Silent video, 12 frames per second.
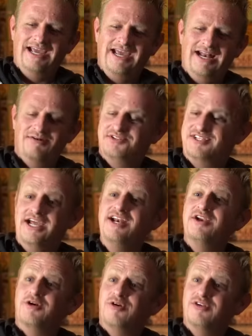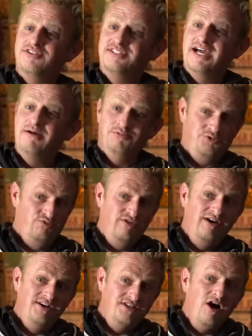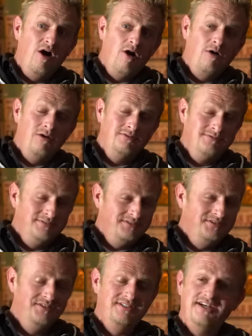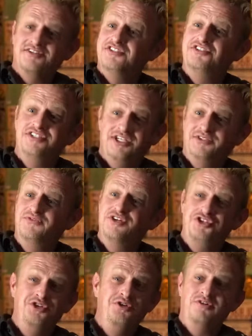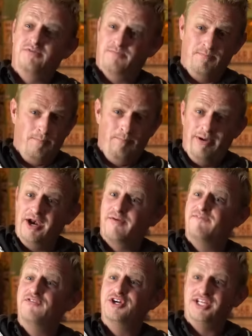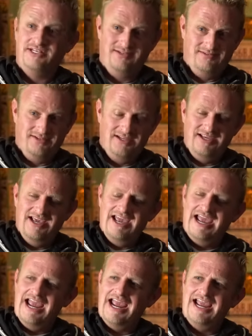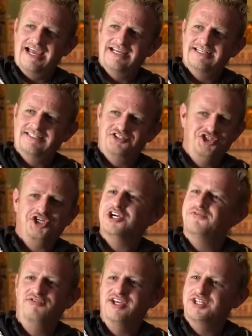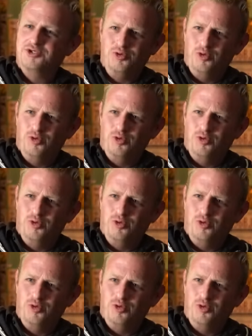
And I was dating a girl at the time who was very tall. She was actually six foot two, barefooted. And she couldn't fit in the